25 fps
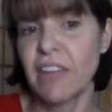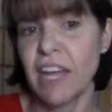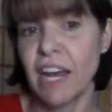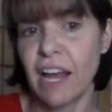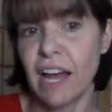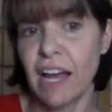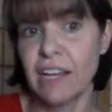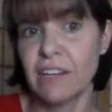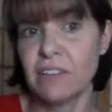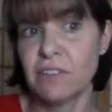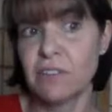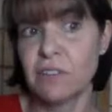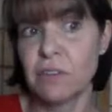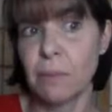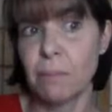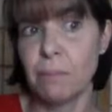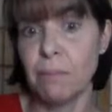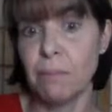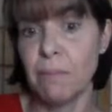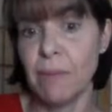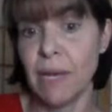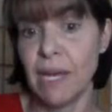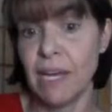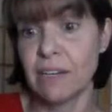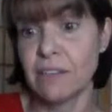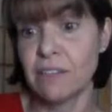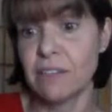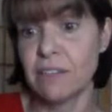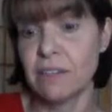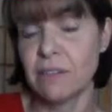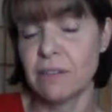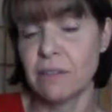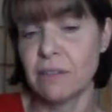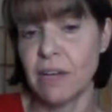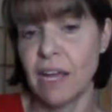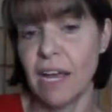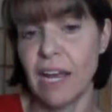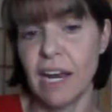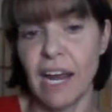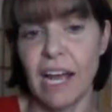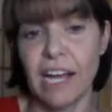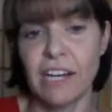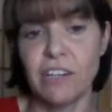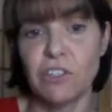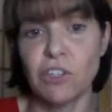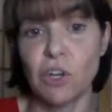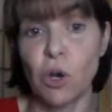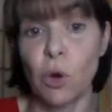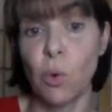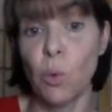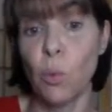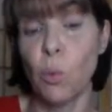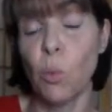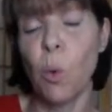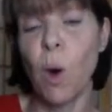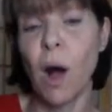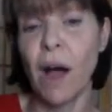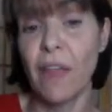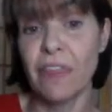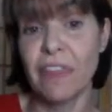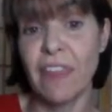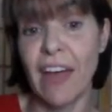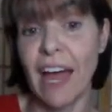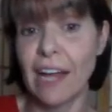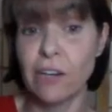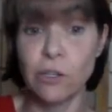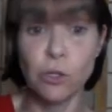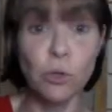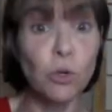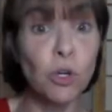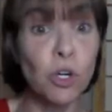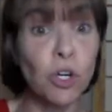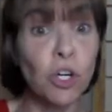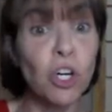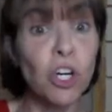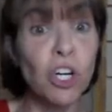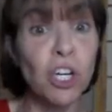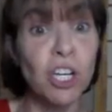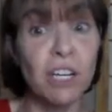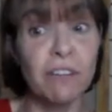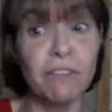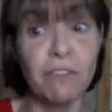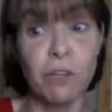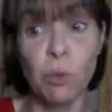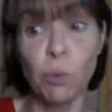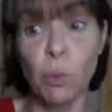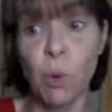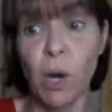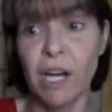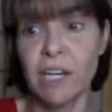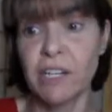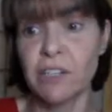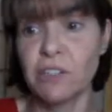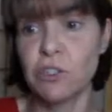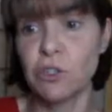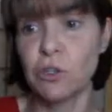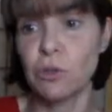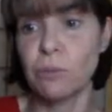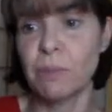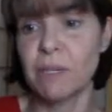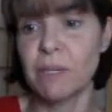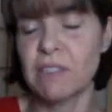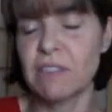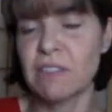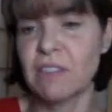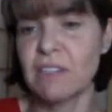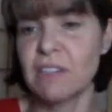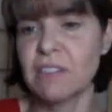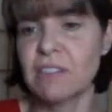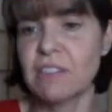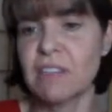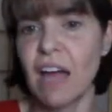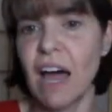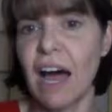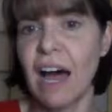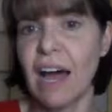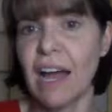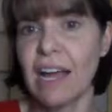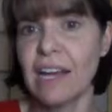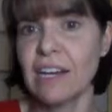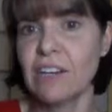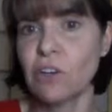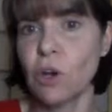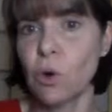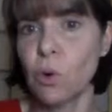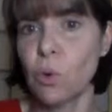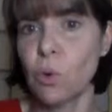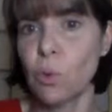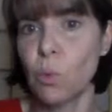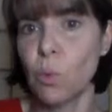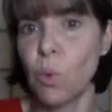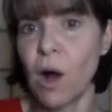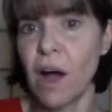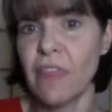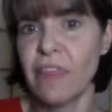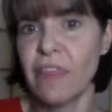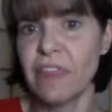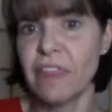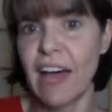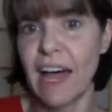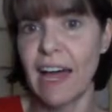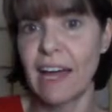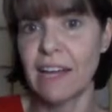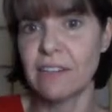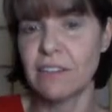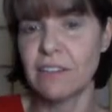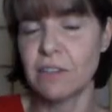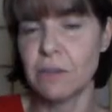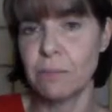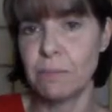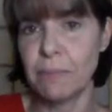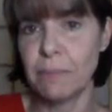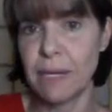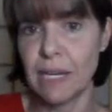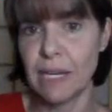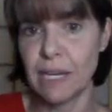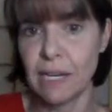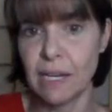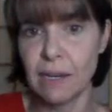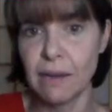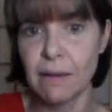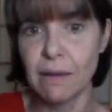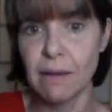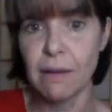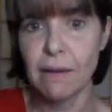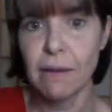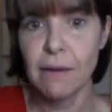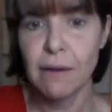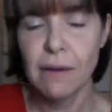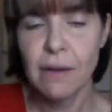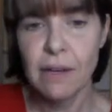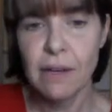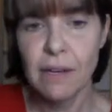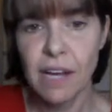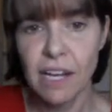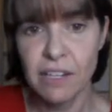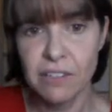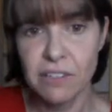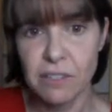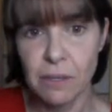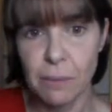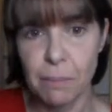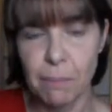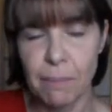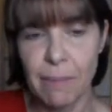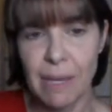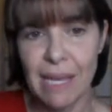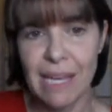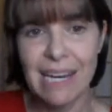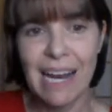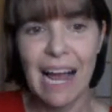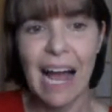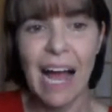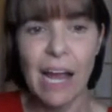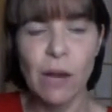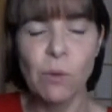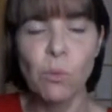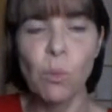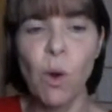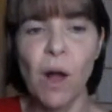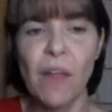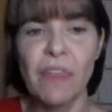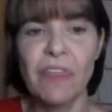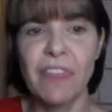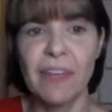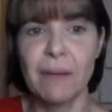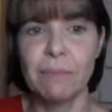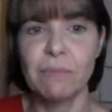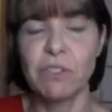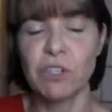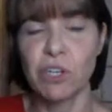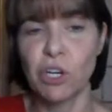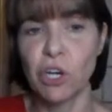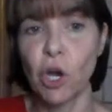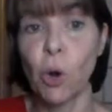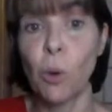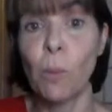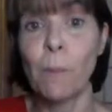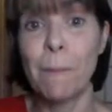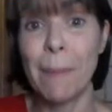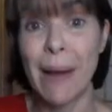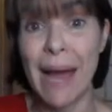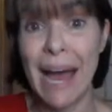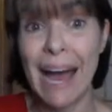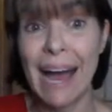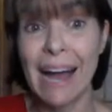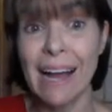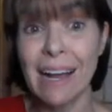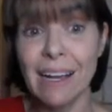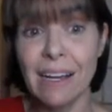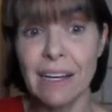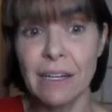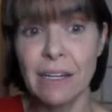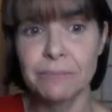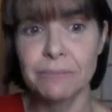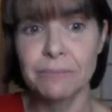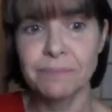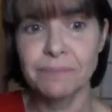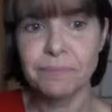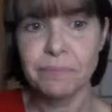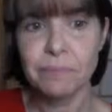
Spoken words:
that I submit, and I don't want that. You could if you wanted to, but since I don't want that to be a submit, I want them to go back